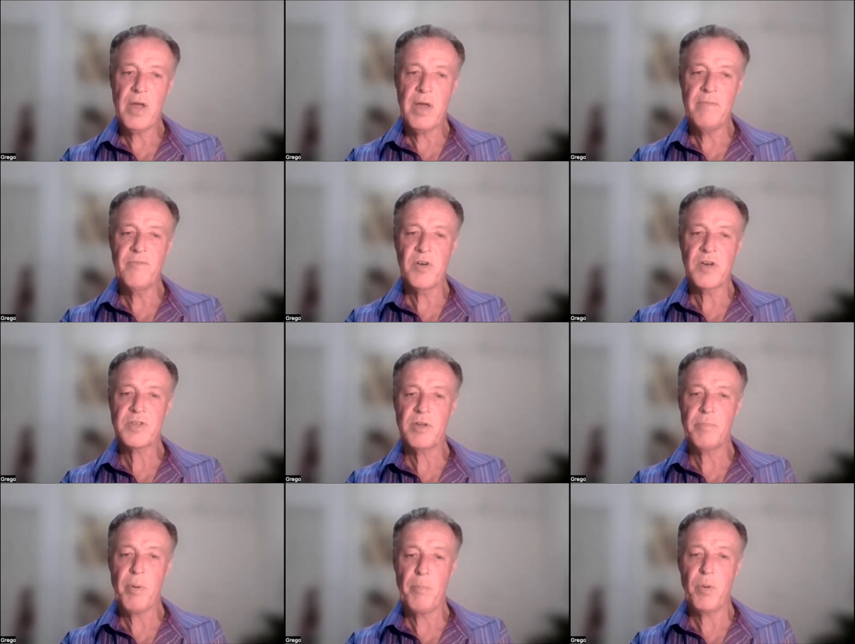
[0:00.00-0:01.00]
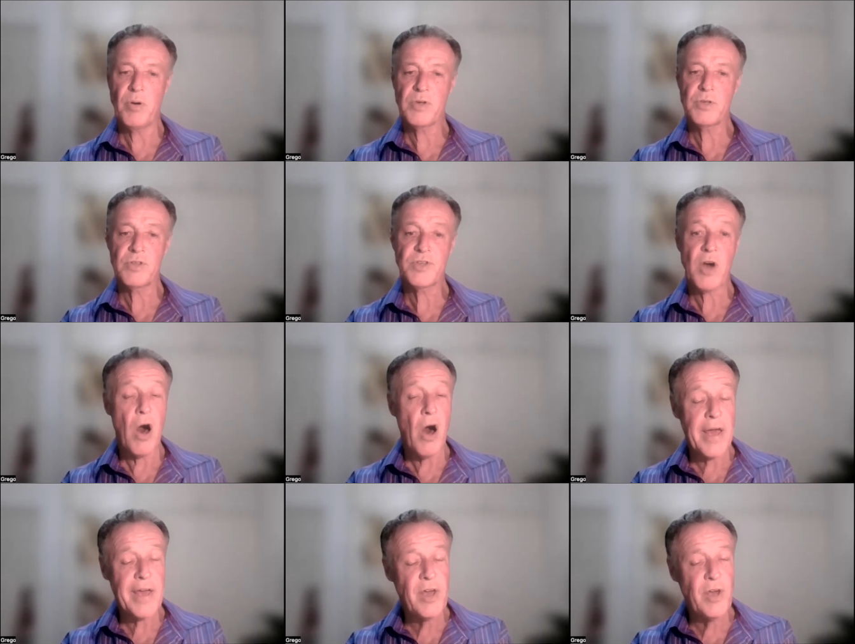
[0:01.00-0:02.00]
inversely proportional to
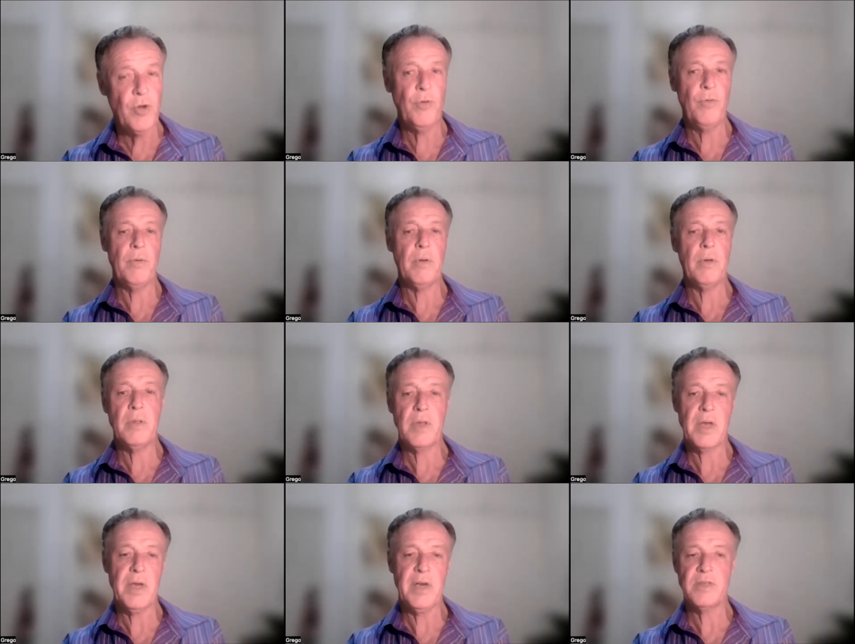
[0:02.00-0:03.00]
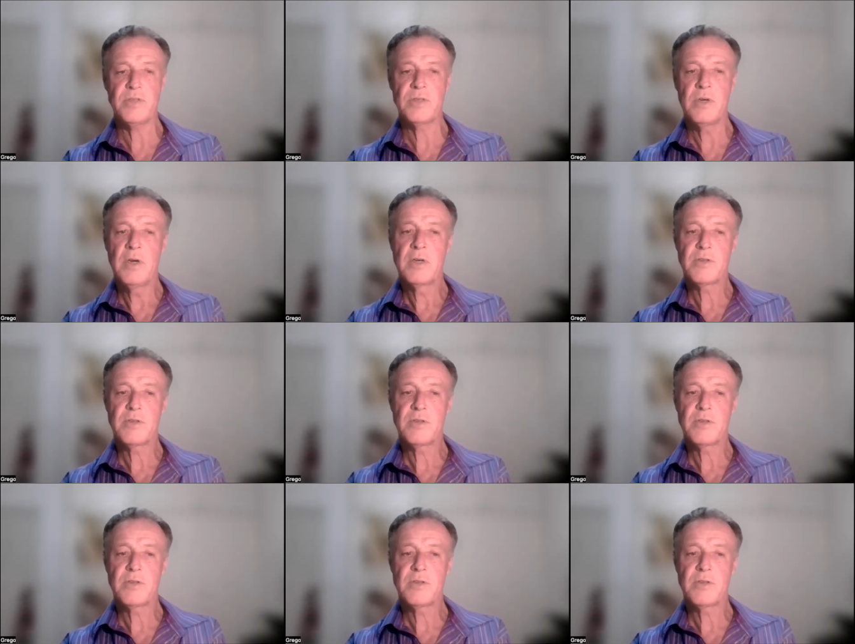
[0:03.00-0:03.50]
IQ in the kids.